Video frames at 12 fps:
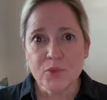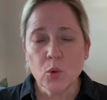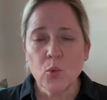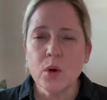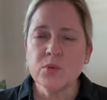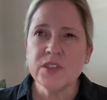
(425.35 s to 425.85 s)

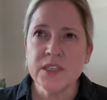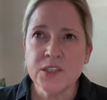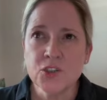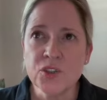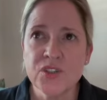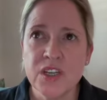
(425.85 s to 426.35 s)
What was
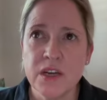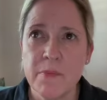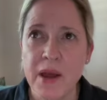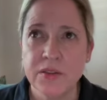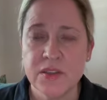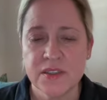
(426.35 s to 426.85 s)
interesting
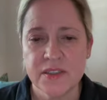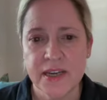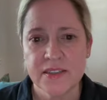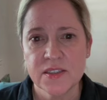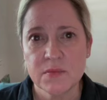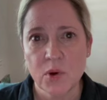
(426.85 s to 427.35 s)
about this
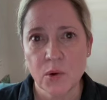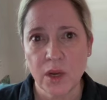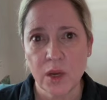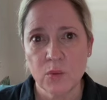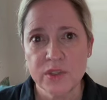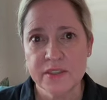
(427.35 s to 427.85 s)

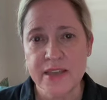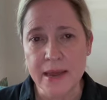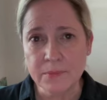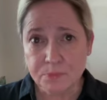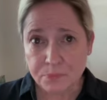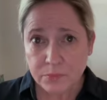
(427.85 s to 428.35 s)
testimony was that